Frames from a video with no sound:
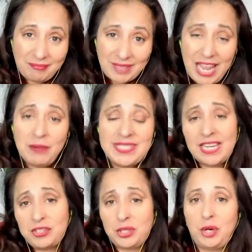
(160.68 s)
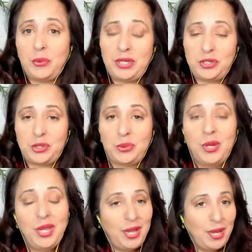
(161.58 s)
I was actually going to
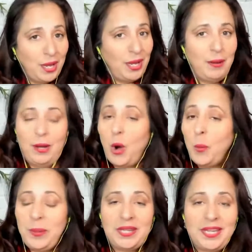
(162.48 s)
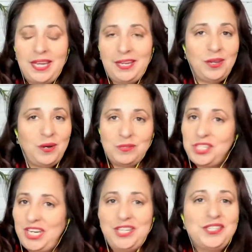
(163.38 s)
openly, you know,
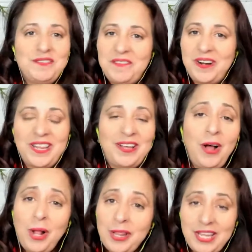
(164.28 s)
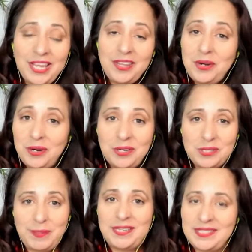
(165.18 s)
change in front of the, all the other girls
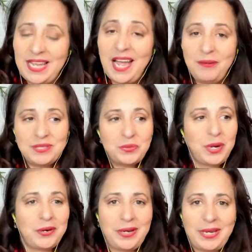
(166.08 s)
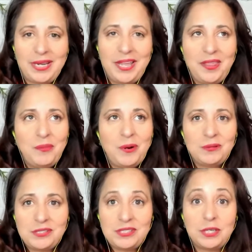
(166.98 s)
because I was wearing the
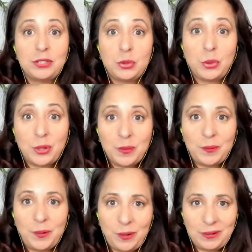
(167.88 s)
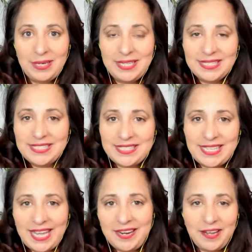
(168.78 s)
most adorable
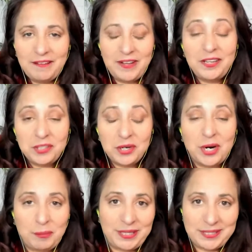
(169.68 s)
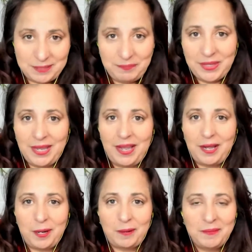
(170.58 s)
set of undergarments
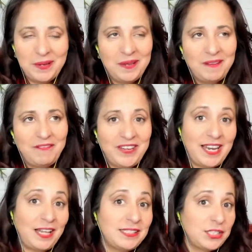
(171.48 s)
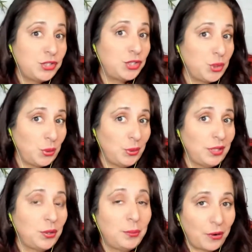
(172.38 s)
uh, Vidal Sassoon
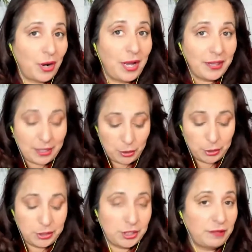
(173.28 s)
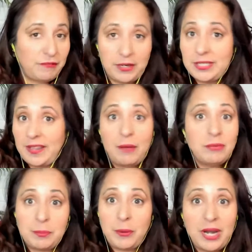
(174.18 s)
little bra that hooked in the front, and that was
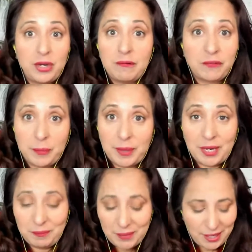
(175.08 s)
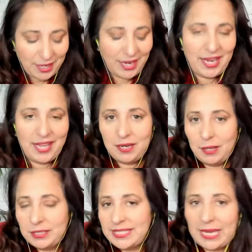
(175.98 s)
brand new for me, and a
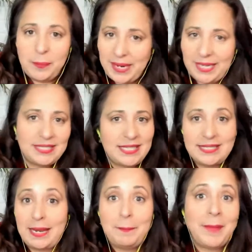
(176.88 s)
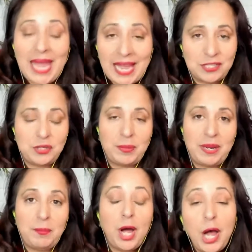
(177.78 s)
set of panties that matched. My
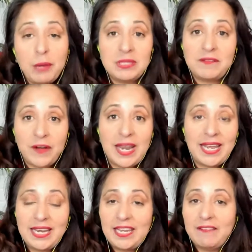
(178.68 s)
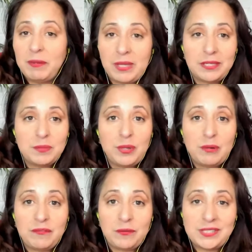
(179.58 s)
mom's friend had given me this
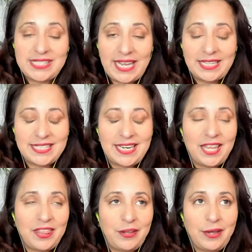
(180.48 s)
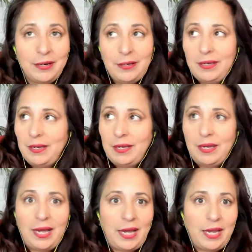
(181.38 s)
beautiful set, and I thought,
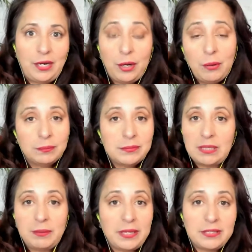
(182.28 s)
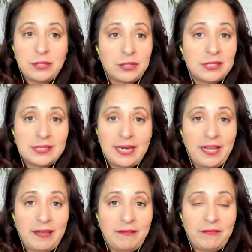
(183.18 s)
I know some of these girls that
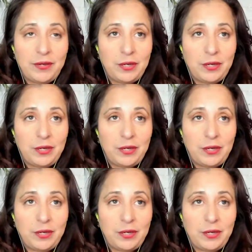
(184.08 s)
have, you